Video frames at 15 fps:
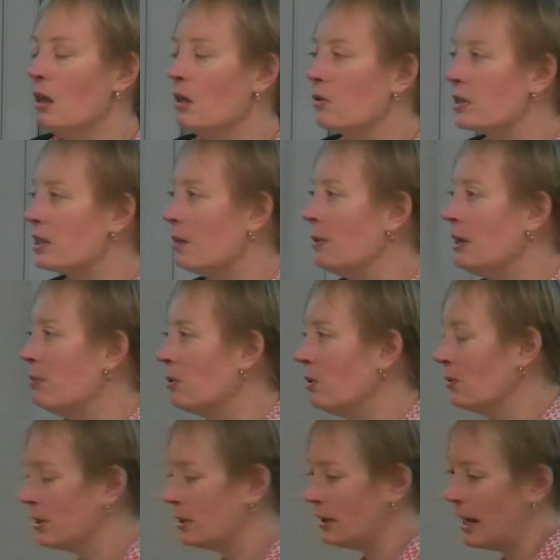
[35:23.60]
There are some people
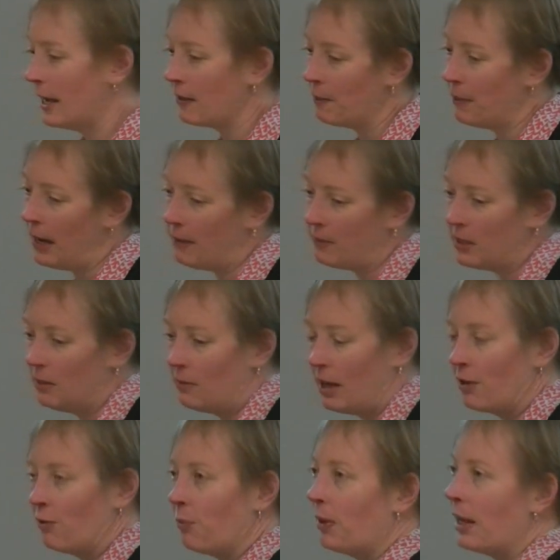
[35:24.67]
who are saying that perhaps the
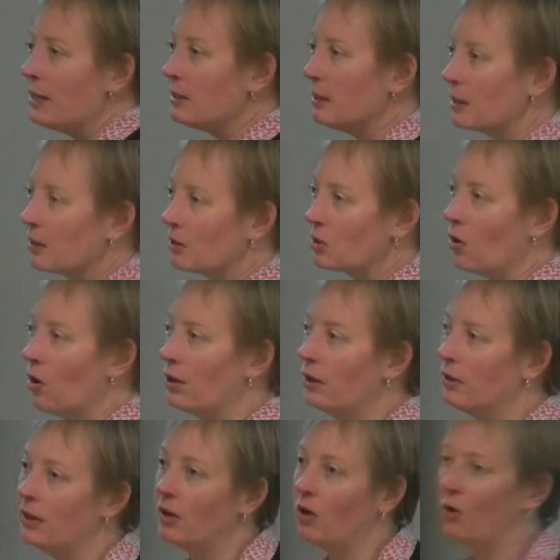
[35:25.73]
amount of plastic that's gone
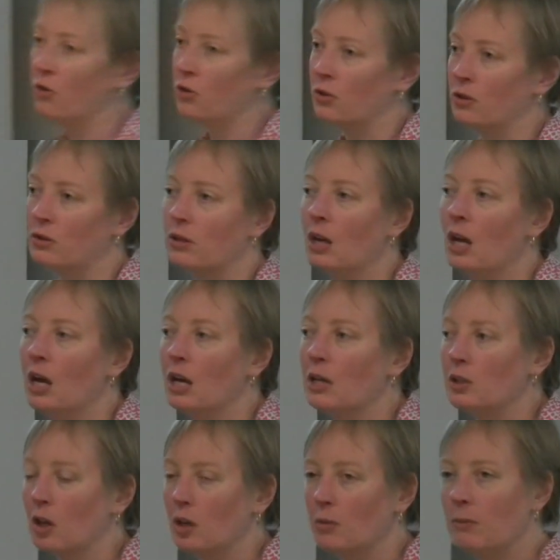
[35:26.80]
into the oceans
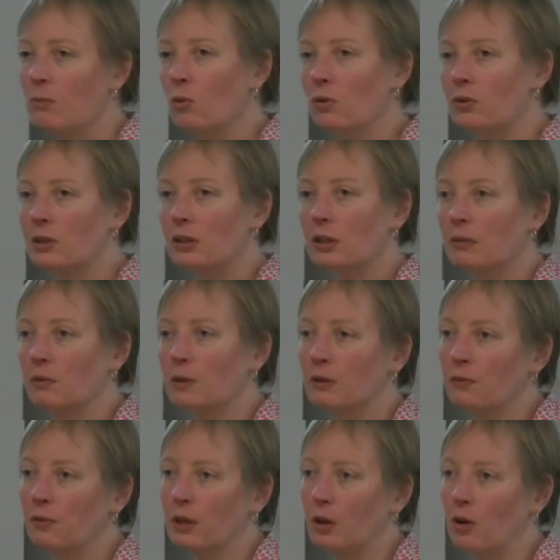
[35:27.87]
is going to be more
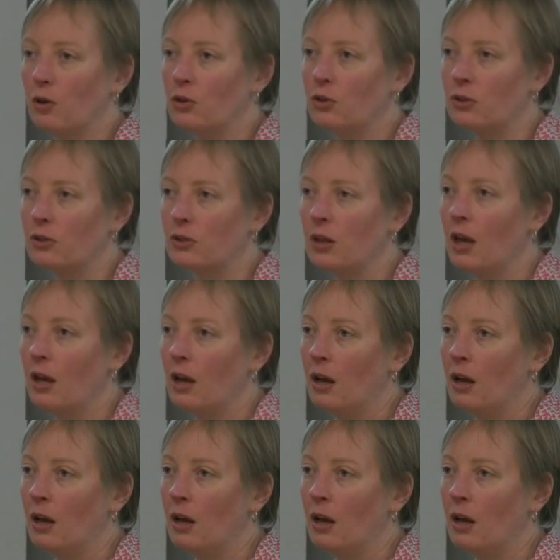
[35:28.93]
significant for the oceans,